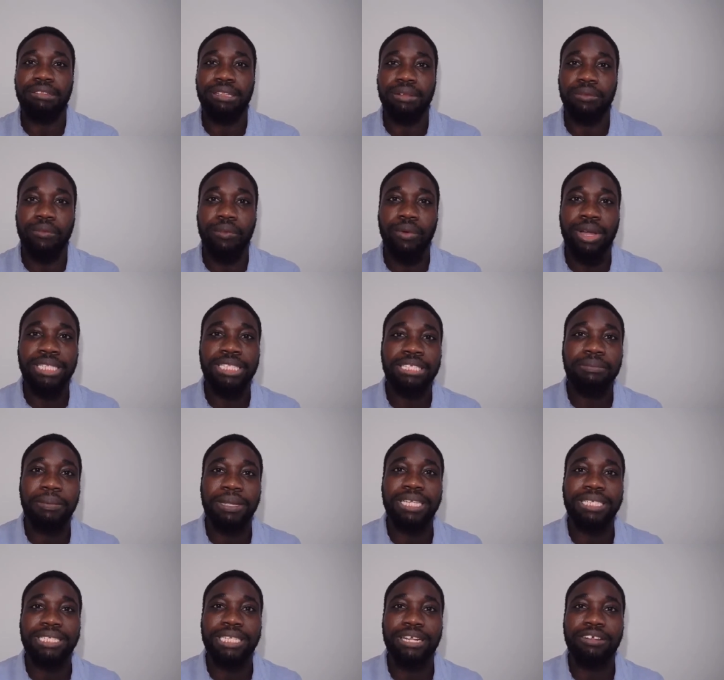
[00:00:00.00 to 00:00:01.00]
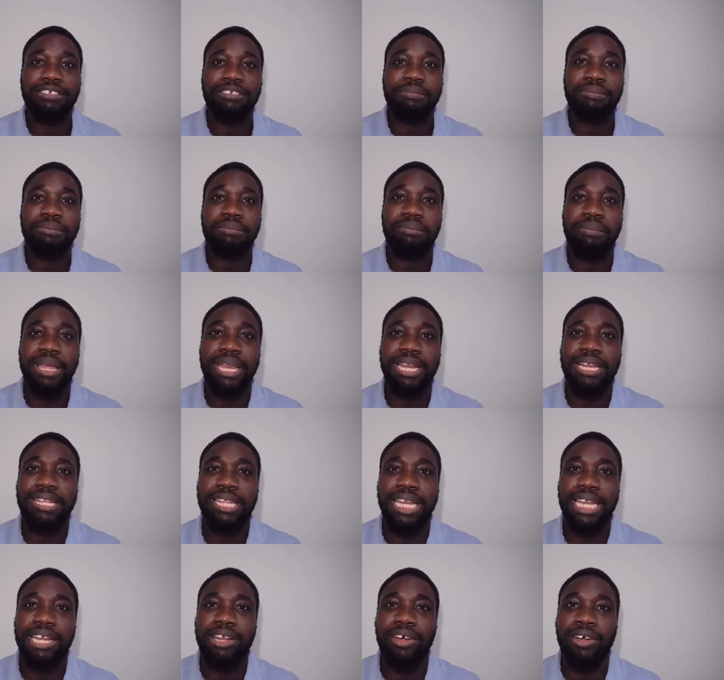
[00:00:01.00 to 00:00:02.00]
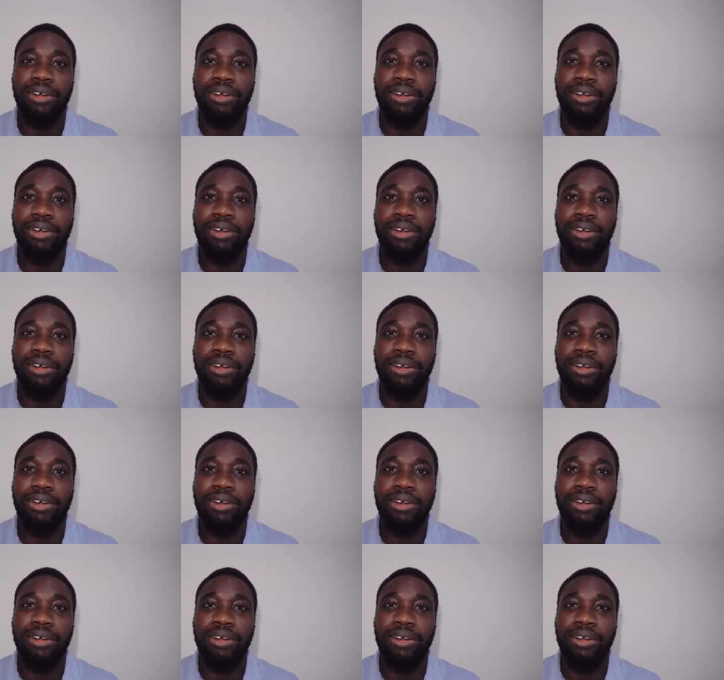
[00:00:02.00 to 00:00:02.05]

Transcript: The one space that I was planted